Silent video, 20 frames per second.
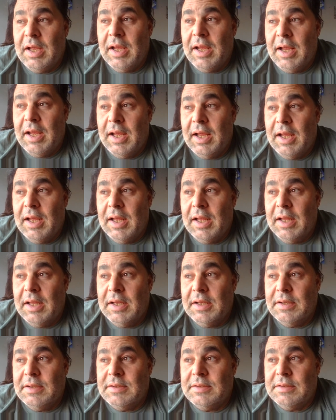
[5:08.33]

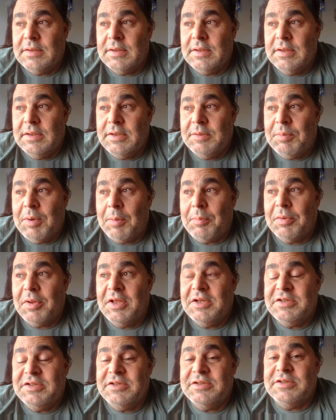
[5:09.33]
And
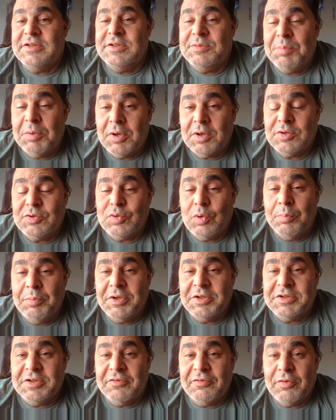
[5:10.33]
depopulation is a spiritual
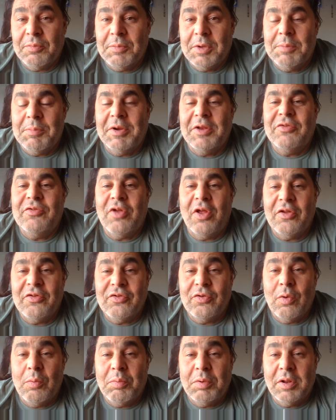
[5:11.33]
mission for me, but it's
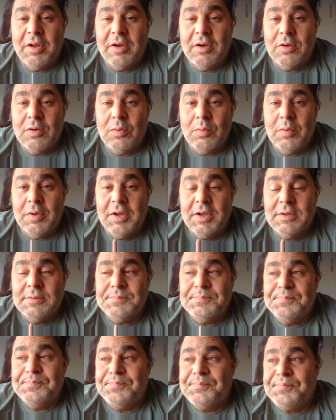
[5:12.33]
also a political one.